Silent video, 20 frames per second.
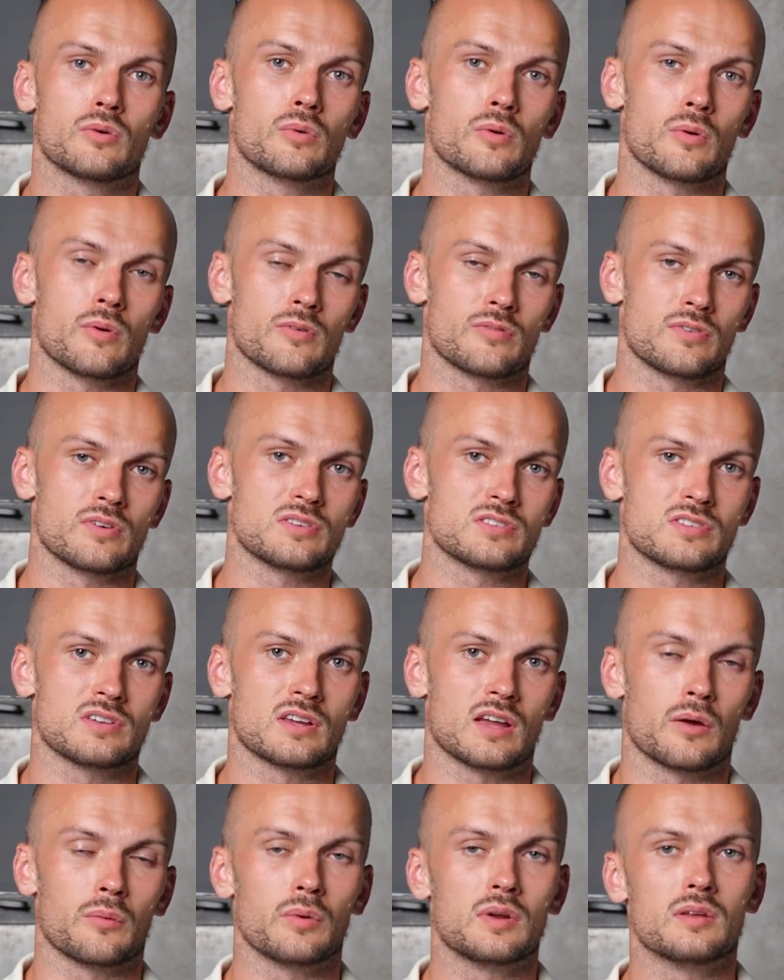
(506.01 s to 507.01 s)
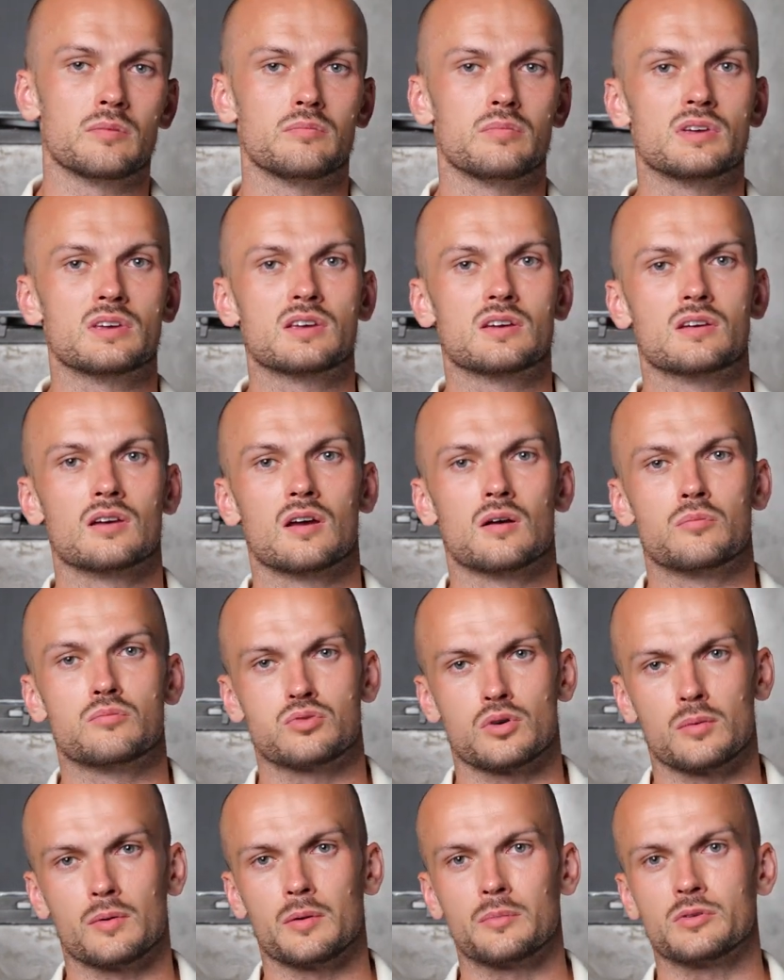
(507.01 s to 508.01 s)
we were facing a really big
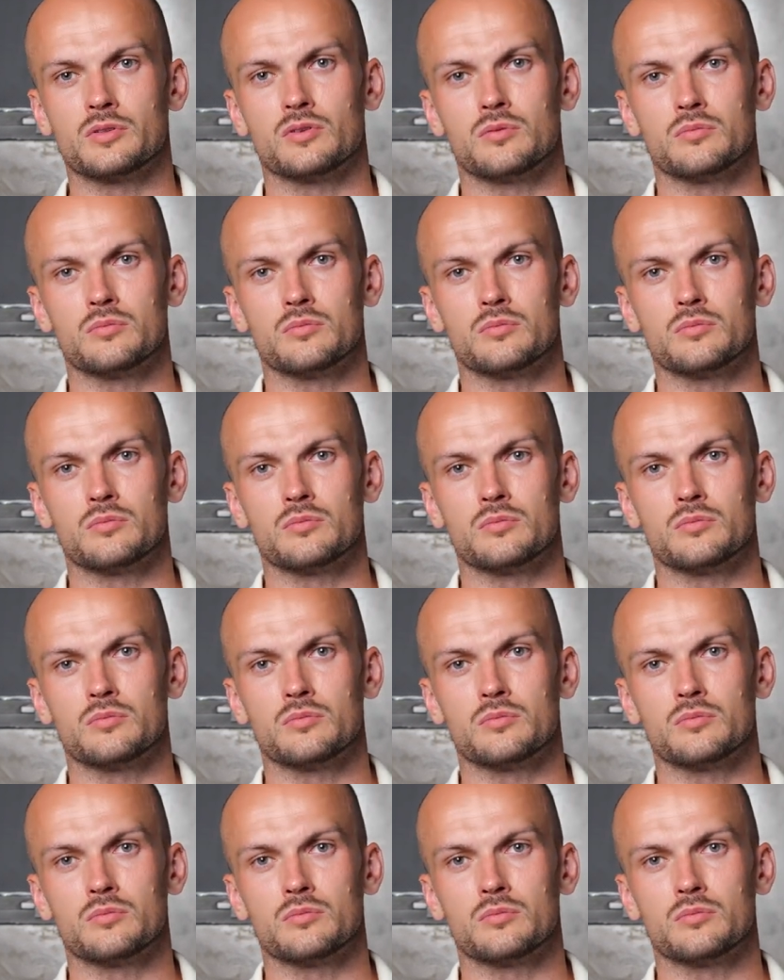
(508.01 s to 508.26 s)
problem in the